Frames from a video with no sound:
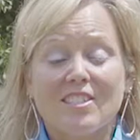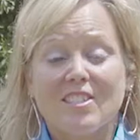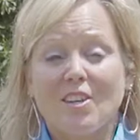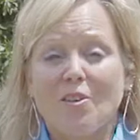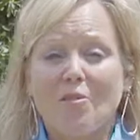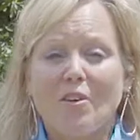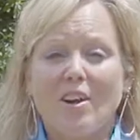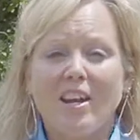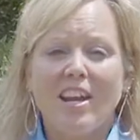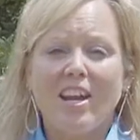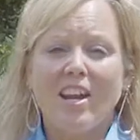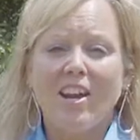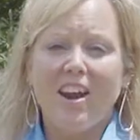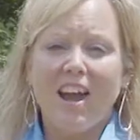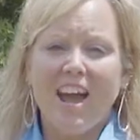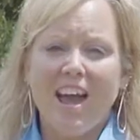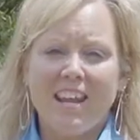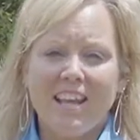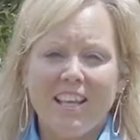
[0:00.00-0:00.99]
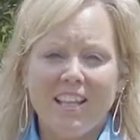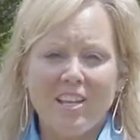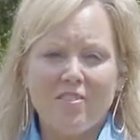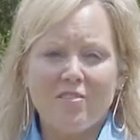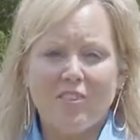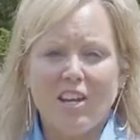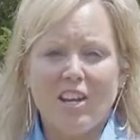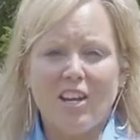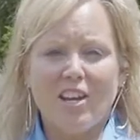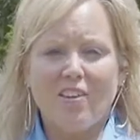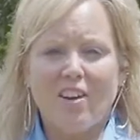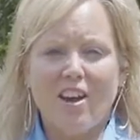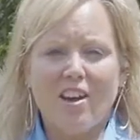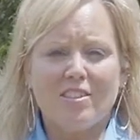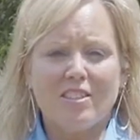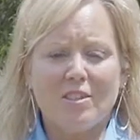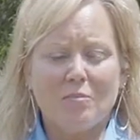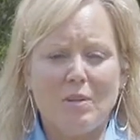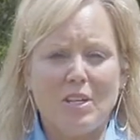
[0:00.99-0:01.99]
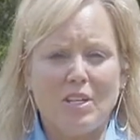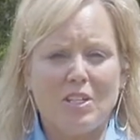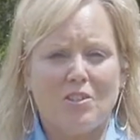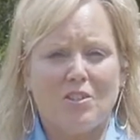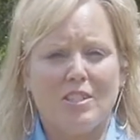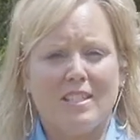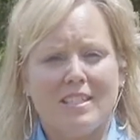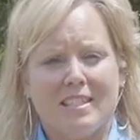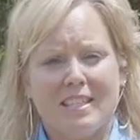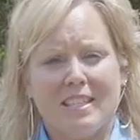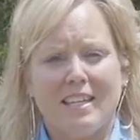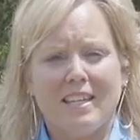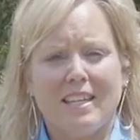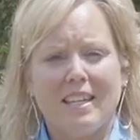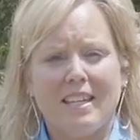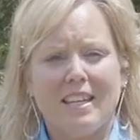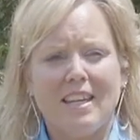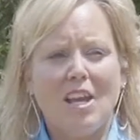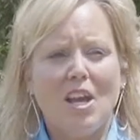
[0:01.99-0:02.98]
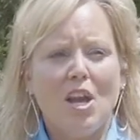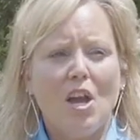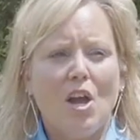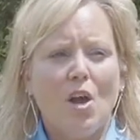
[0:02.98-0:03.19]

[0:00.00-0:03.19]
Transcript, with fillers: So we're here at Healing for Heroes in Peachtree City.